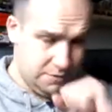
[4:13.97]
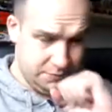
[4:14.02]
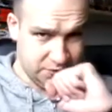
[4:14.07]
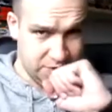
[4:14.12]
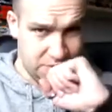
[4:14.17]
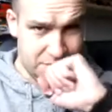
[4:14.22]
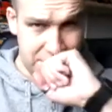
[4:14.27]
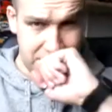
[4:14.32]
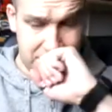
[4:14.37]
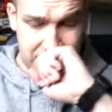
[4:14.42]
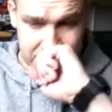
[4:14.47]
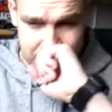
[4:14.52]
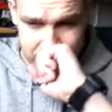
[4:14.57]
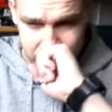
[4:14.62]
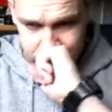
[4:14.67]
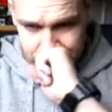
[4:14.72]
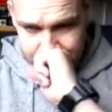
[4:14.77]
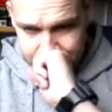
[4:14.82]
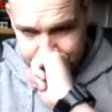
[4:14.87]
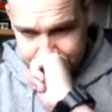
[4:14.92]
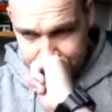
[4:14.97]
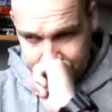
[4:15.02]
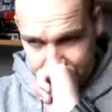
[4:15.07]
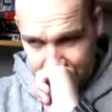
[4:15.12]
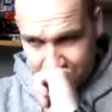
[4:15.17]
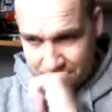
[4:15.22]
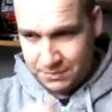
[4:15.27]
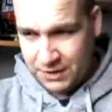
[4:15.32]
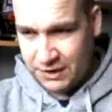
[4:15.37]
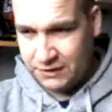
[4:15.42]
So anyway,
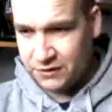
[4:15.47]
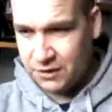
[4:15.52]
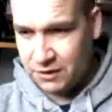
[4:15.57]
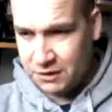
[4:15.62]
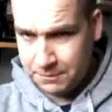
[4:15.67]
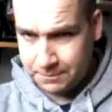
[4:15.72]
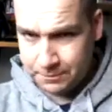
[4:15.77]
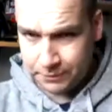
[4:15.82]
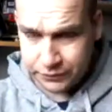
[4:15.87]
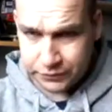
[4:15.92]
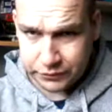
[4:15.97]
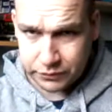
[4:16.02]
pardon me, sorry.